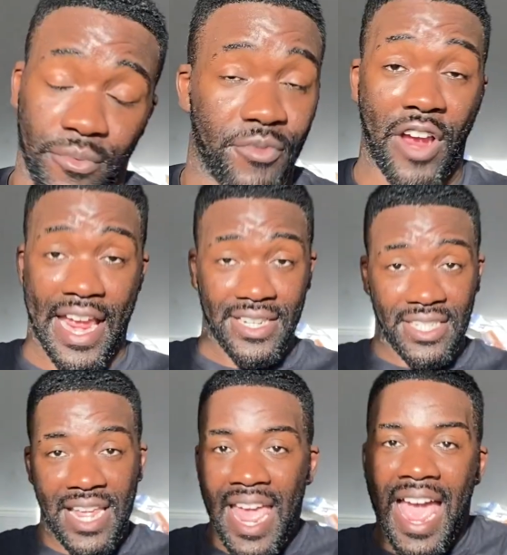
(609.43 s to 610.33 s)
Right?
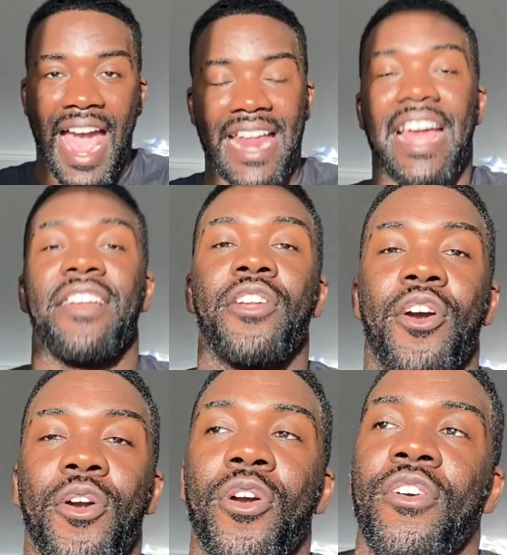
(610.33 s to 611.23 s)
And I
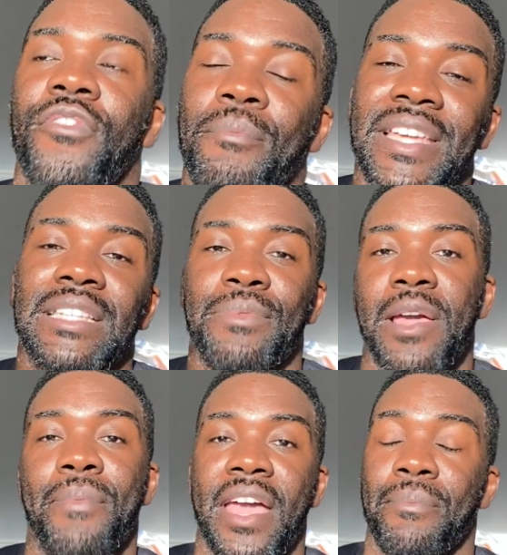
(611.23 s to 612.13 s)
know for me to be
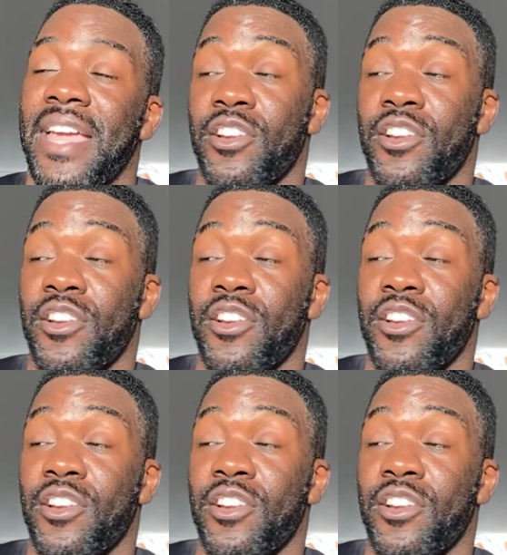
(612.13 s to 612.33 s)
a better me,